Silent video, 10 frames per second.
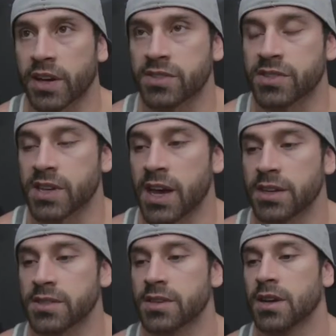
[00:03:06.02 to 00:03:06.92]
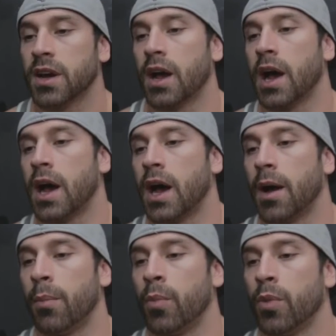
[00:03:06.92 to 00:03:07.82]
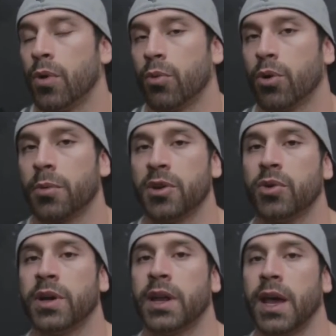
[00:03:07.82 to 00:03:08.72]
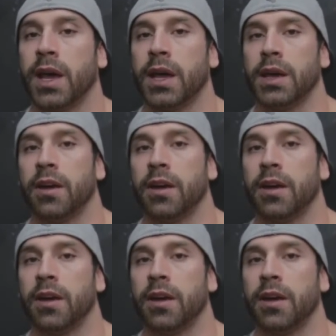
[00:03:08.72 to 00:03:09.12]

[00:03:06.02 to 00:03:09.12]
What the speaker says: exercise, we're gonna be doing a